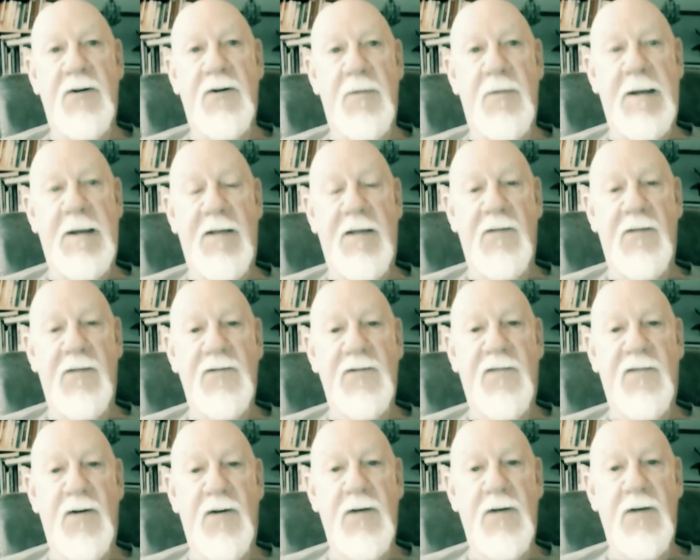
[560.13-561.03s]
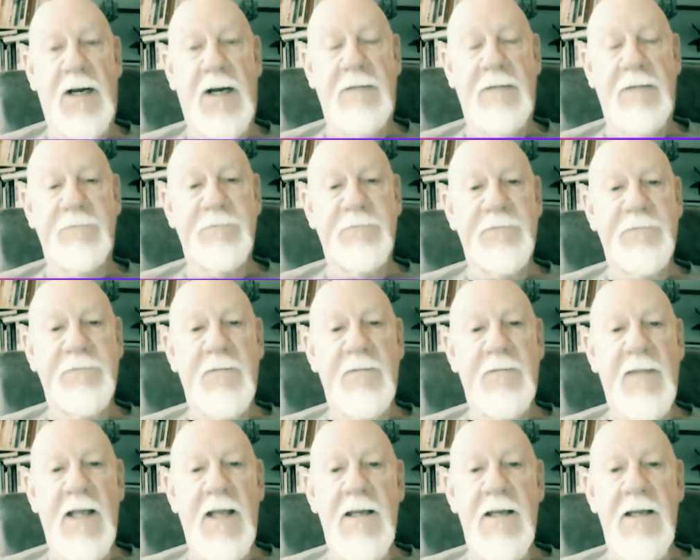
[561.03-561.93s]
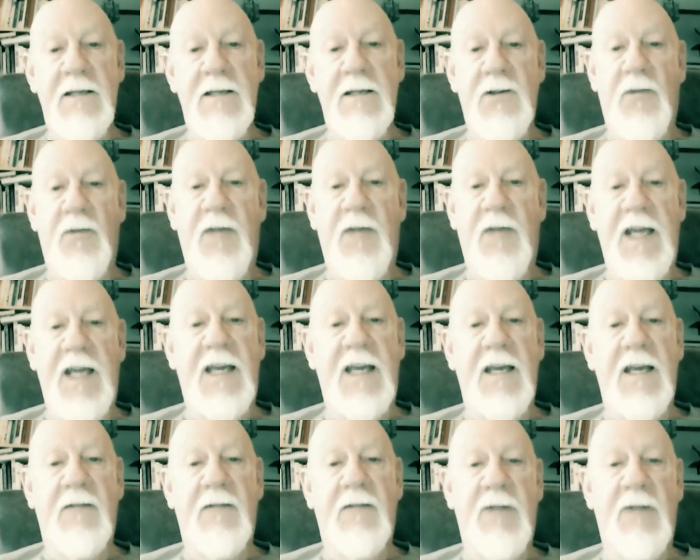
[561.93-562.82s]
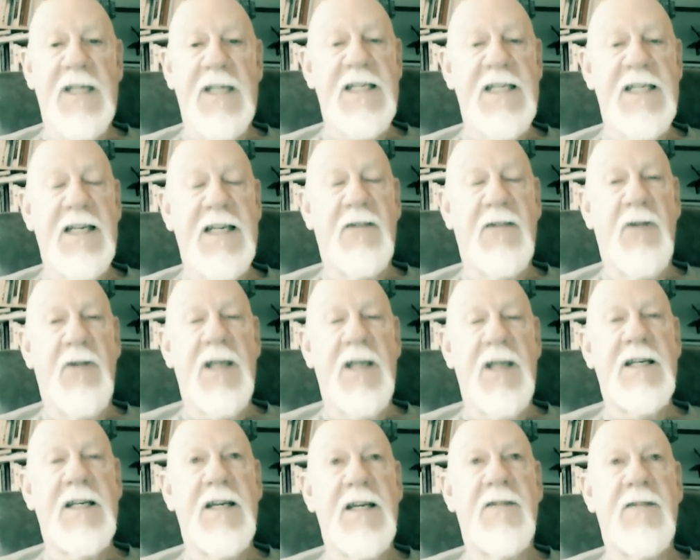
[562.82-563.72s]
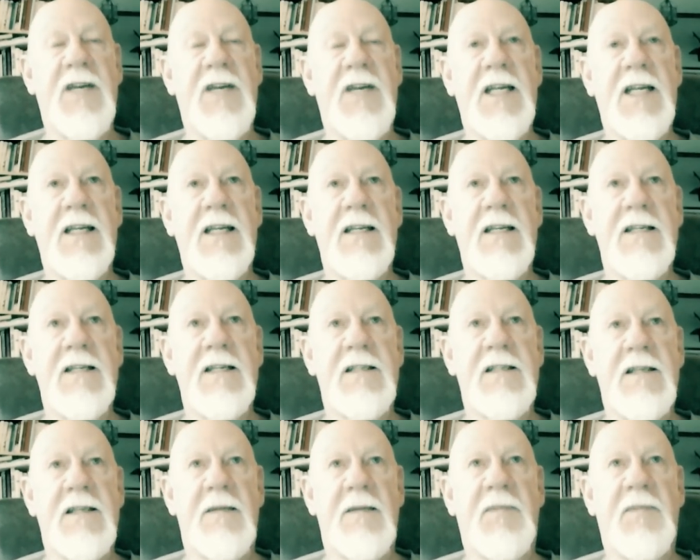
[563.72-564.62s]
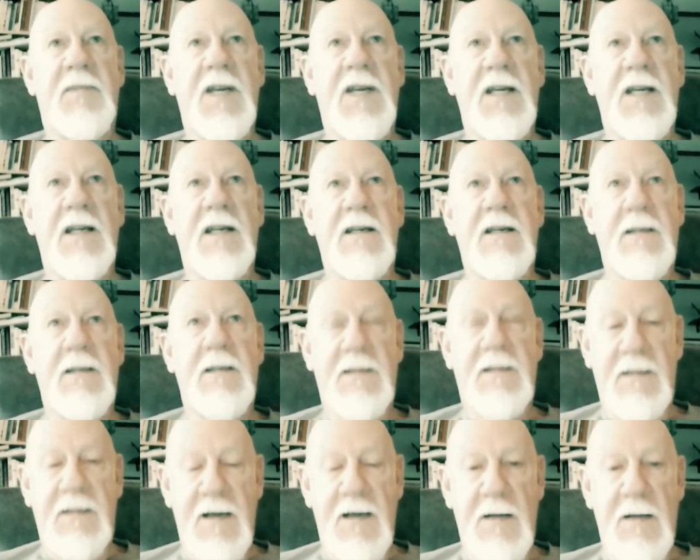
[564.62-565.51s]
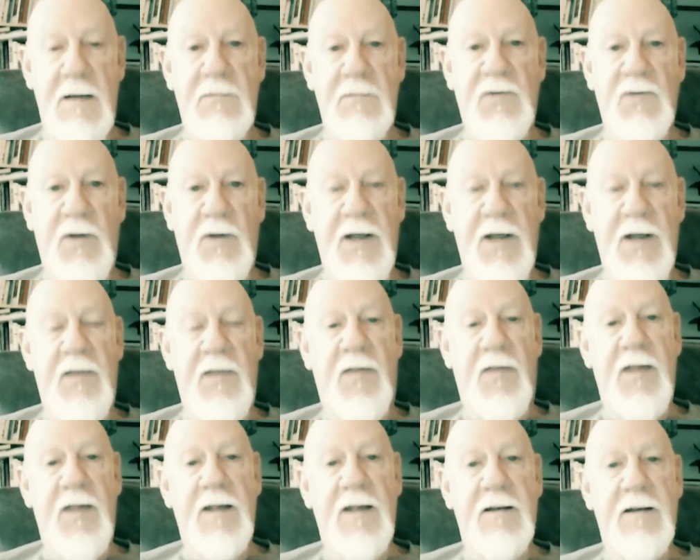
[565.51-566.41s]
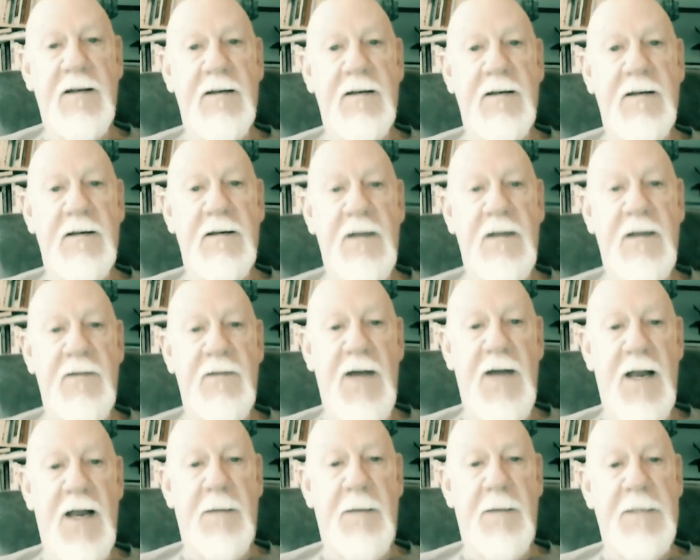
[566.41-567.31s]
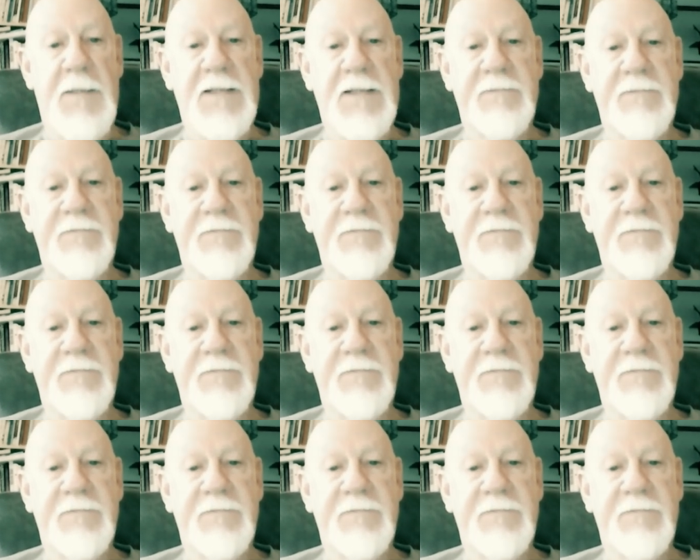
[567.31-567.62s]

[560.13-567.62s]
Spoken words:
about those folk. So thinking, reasoning, creativity, something that comes with development.